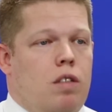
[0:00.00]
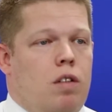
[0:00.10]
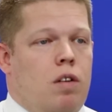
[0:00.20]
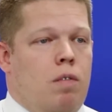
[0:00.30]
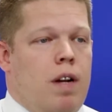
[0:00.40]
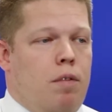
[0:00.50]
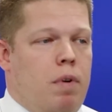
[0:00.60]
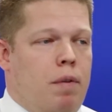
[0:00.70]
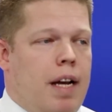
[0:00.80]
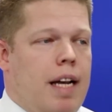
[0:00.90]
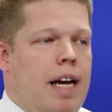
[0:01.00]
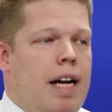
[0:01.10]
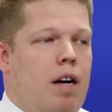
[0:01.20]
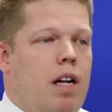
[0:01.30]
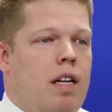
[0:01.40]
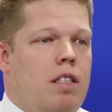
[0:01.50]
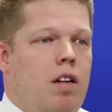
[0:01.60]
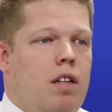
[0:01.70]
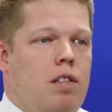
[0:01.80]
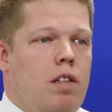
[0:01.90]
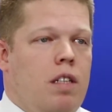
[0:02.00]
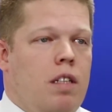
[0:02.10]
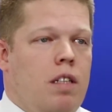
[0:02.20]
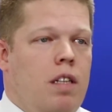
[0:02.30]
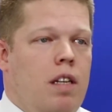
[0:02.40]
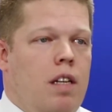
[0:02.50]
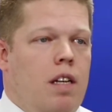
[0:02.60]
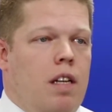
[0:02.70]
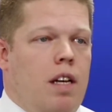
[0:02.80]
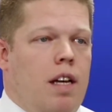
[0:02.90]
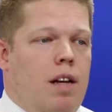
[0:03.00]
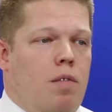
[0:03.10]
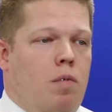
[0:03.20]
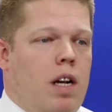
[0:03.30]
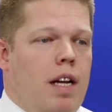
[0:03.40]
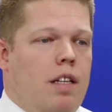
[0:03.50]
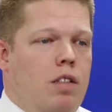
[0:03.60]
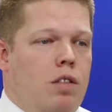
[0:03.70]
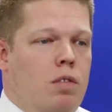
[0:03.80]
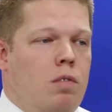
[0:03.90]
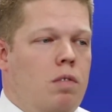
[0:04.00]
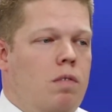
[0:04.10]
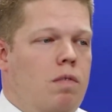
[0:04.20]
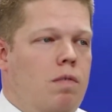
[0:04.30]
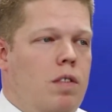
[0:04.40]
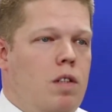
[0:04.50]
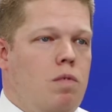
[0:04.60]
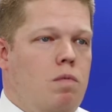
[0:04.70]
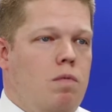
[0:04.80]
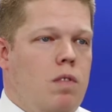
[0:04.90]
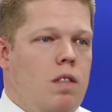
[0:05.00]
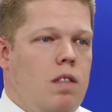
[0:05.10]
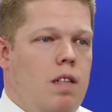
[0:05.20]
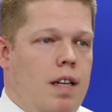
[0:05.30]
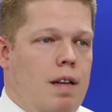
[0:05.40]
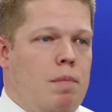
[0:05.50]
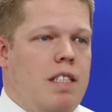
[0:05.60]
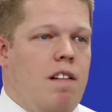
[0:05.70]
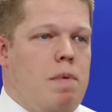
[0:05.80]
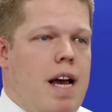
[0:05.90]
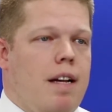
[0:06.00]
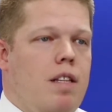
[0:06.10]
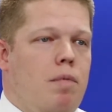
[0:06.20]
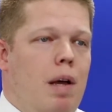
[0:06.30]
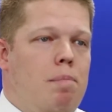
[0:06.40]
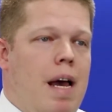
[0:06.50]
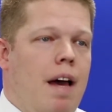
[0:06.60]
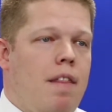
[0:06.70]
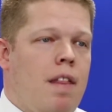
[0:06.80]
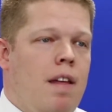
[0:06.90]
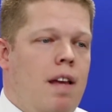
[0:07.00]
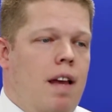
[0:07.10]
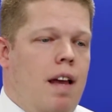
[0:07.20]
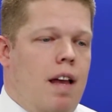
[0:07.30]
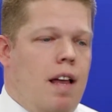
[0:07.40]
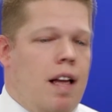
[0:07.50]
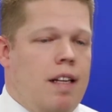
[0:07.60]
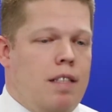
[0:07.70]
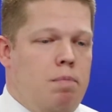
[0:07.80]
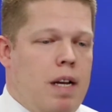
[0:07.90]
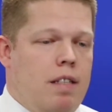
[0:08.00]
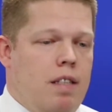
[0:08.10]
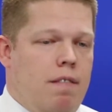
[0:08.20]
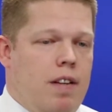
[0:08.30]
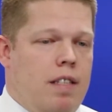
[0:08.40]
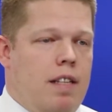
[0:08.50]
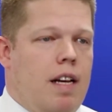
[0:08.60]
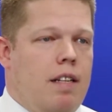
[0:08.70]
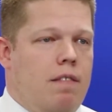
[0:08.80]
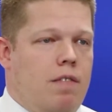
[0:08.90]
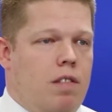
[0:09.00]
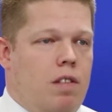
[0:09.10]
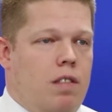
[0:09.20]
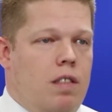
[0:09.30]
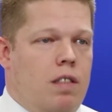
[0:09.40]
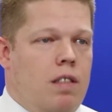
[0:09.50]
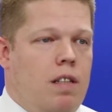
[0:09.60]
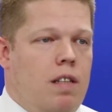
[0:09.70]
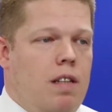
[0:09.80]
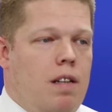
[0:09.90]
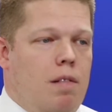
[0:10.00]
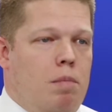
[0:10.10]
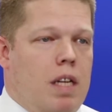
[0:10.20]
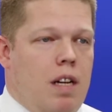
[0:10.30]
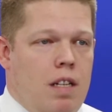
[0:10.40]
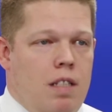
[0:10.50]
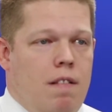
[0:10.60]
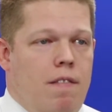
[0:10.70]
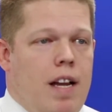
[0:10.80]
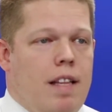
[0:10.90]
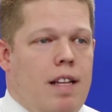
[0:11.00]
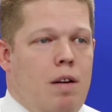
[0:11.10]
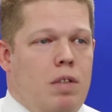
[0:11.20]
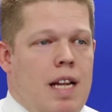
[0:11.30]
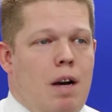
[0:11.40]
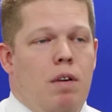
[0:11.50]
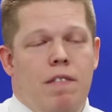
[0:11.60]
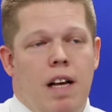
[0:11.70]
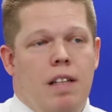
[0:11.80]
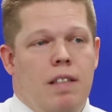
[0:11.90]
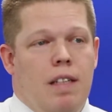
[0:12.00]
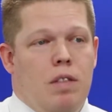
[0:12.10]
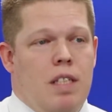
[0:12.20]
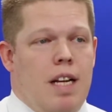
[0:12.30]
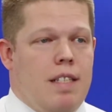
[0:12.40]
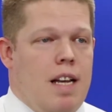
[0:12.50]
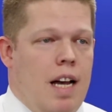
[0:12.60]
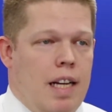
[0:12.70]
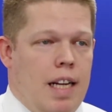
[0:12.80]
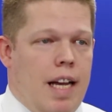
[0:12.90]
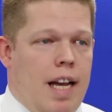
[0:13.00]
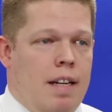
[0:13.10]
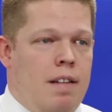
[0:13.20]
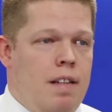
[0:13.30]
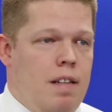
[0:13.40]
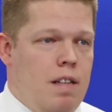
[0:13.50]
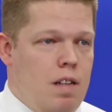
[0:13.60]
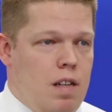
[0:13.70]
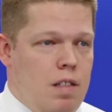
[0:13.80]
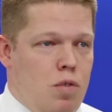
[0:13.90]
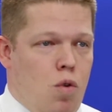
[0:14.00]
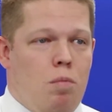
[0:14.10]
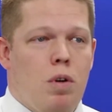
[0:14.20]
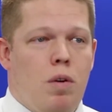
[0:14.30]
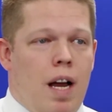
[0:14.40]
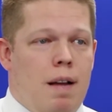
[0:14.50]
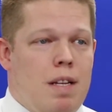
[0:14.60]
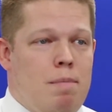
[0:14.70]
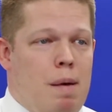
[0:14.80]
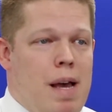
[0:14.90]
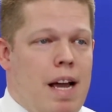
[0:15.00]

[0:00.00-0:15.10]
So right away when I got out, I started looking at what I could do, to get myself back on the right path. I had expected to face a lot of difficulties because of the fact that I was now a felon. I was an ex-con. I had all these horrible crimes on my